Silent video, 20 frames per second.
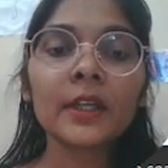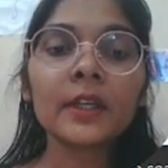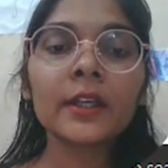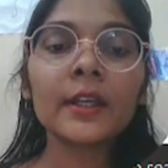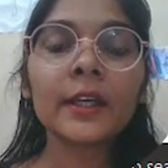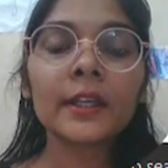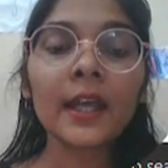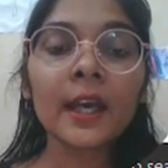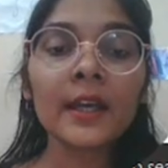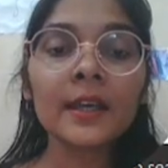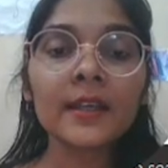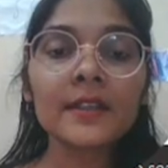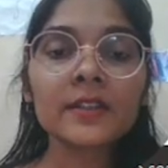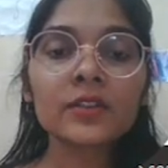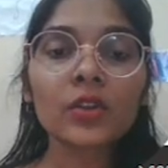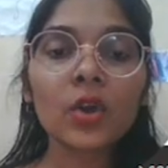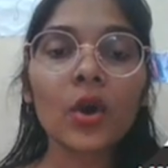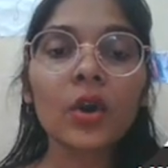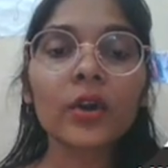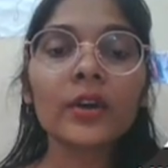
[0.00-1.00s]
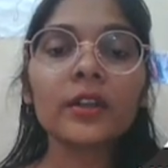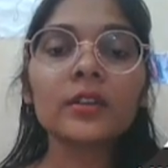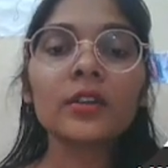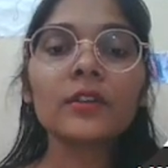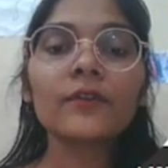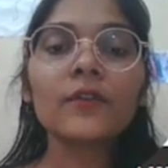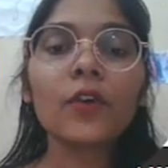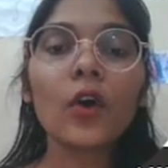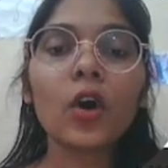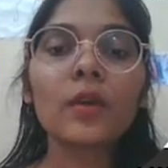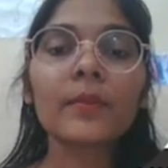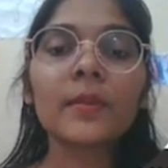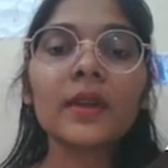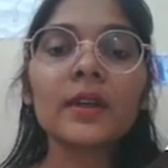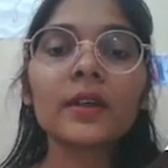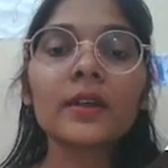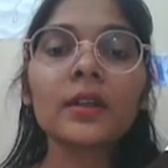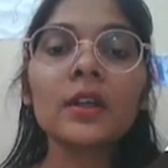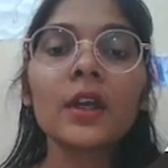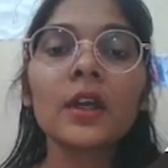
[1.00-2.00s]
data is not in the
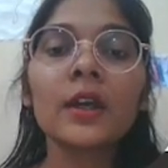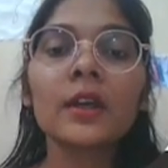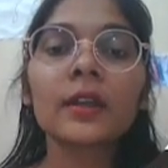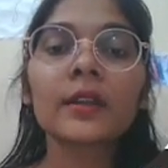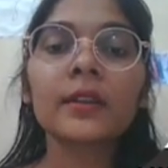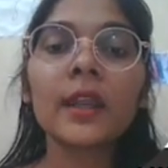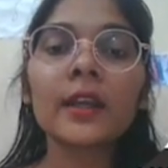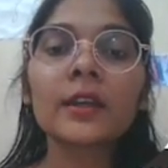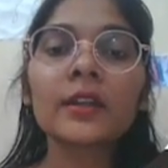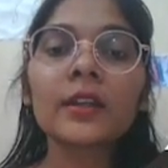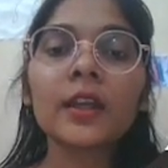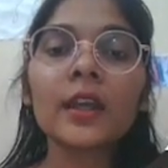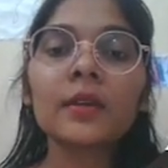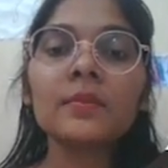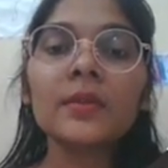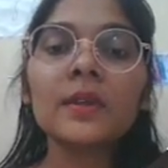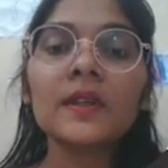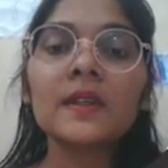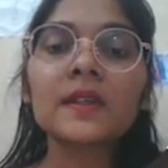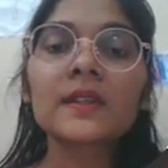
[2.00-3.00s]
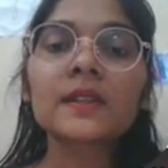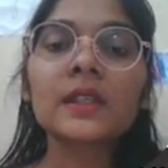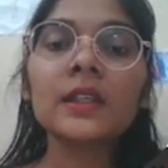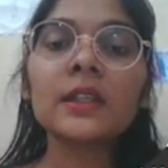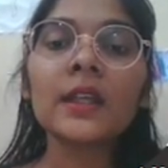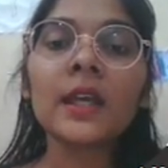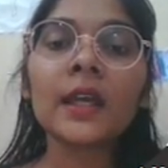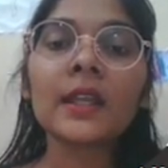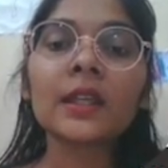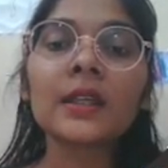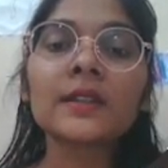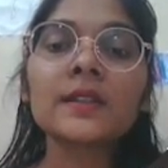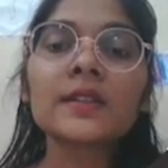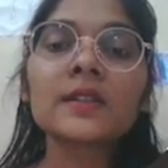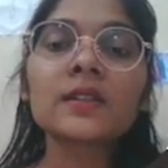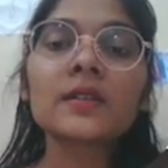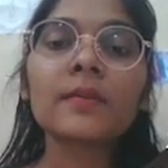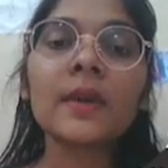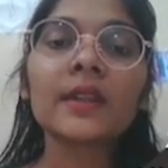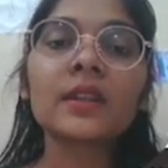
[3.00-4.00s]
format that can be easily
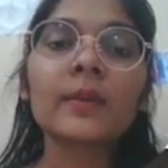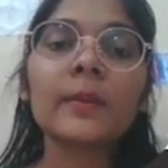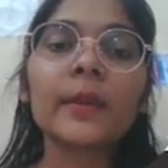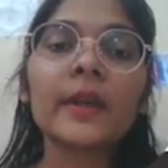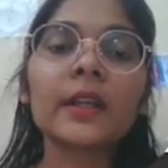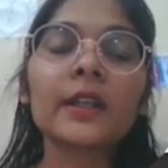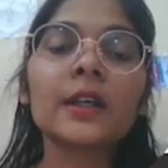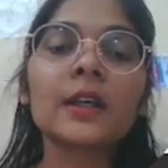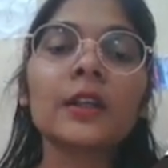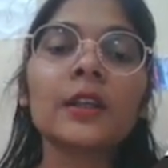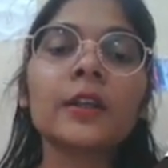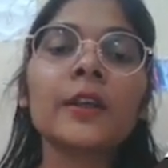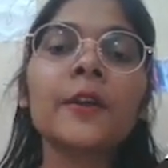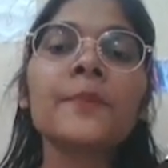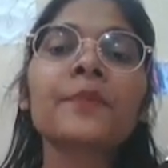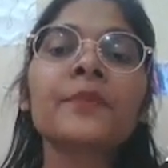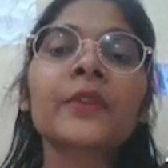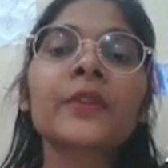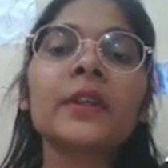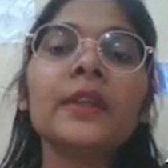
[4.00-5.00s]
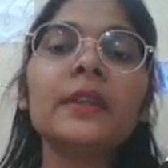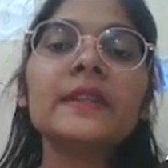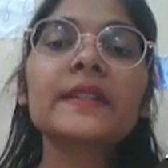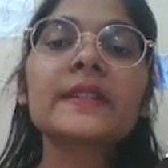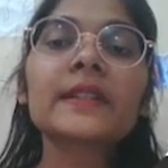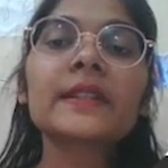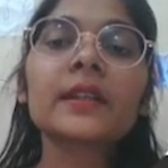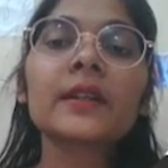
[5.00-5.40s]
analyzed mathematically. In